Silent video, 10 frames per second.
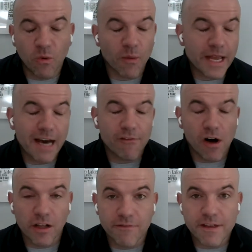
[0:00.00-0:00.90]
where we have
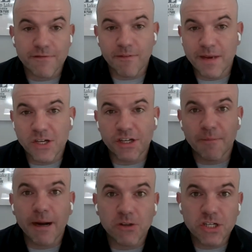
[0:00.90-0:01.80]
all of the information
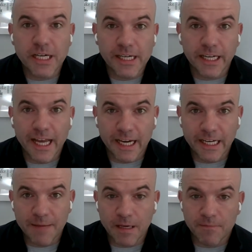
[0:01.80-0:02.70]
about cheating and
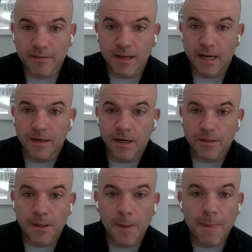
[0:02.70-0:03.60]
academic
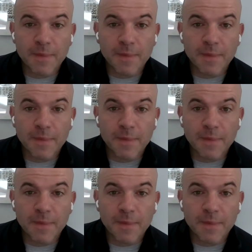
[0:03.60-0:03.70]
misconduct.